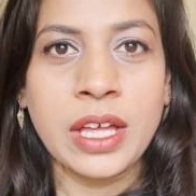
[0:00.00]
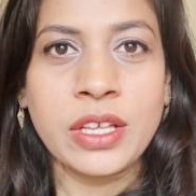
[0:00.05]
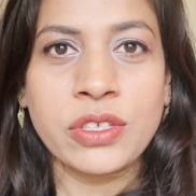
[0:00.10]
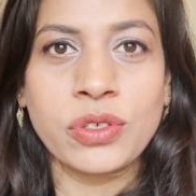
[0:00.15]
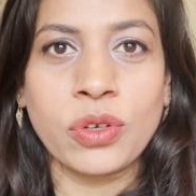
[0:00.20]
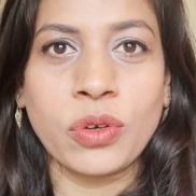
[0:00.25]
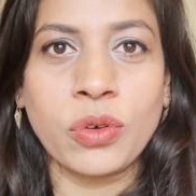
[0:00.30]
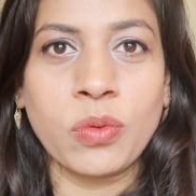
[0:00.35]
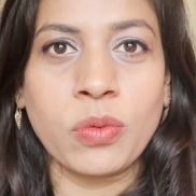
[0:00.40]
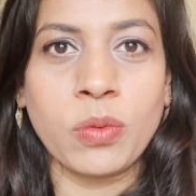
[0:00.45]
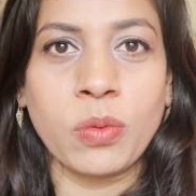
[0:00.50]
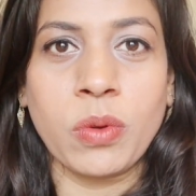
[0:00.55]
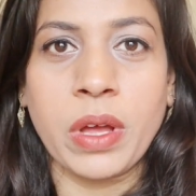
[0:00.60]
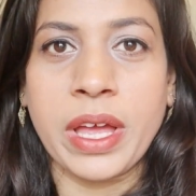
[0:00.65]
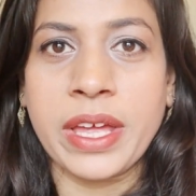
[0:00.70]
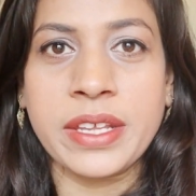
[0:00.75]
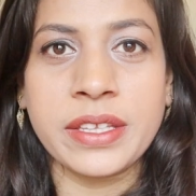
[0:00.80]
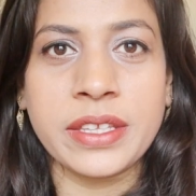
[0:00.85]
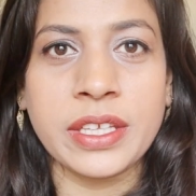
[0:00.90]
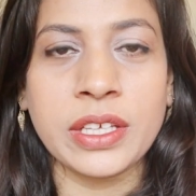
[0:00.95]
So
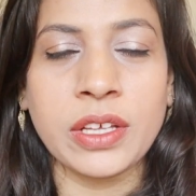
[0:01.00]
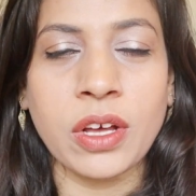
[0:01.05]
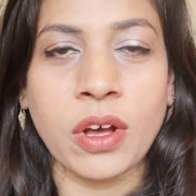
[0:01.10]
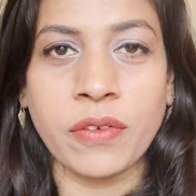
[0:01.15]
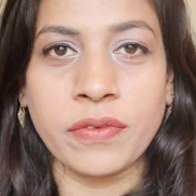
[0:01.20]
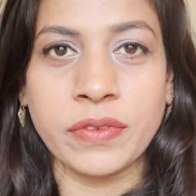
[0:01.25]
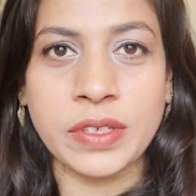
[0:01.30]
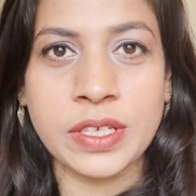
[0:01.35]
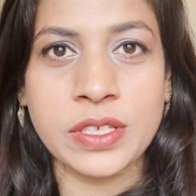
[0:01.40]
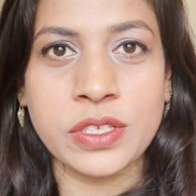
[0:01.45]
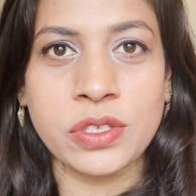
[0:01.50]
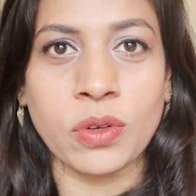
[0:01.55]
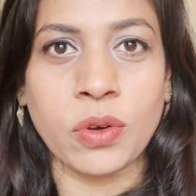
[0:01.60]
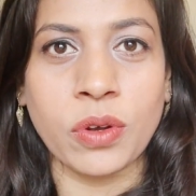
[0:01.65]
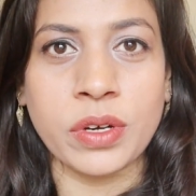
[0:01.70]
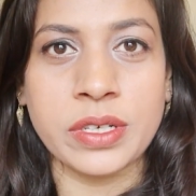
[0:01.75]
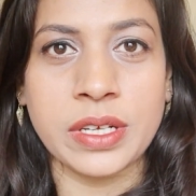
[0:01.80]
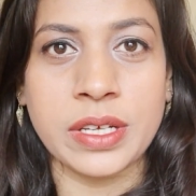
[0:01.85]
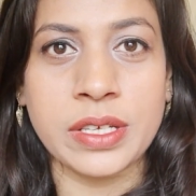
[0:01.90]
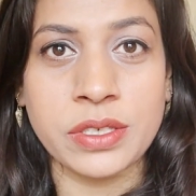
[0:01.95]
anything of these
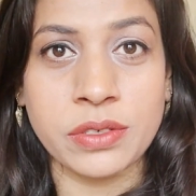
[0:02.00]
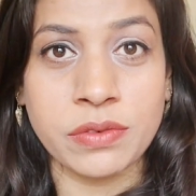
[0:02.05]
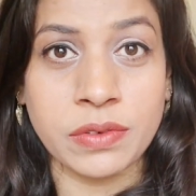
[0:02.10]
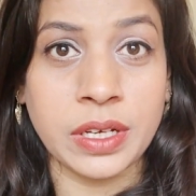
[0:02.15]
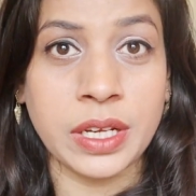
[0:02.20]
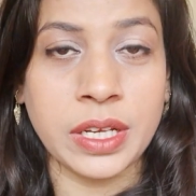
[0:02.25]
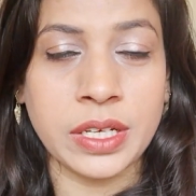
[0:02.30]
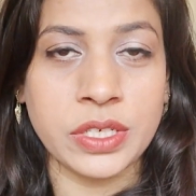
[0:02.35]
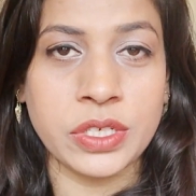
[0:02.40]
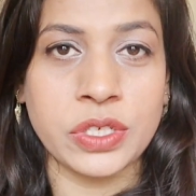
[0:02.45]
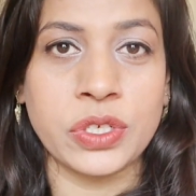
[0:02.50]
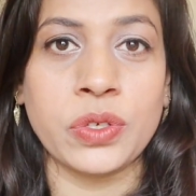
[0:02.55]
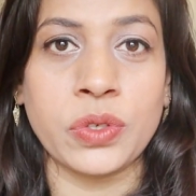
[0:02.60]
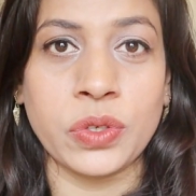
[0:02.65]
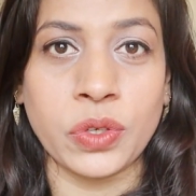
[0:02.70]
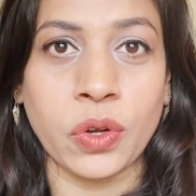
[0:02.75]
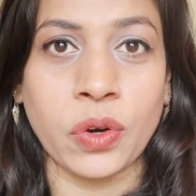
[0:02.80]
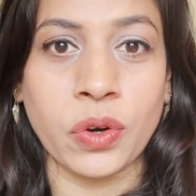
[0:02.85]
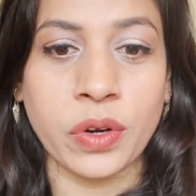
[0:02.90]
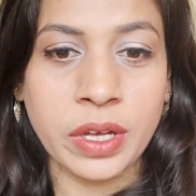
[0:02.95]
sort is related to
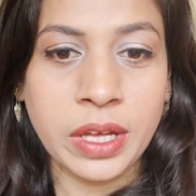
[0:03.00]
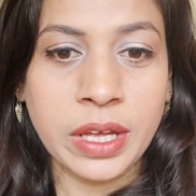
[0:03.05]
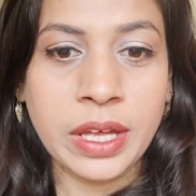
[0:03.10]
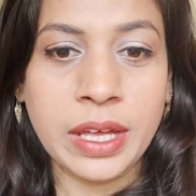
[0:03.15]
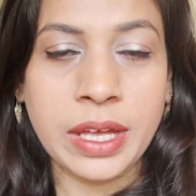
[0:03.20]
your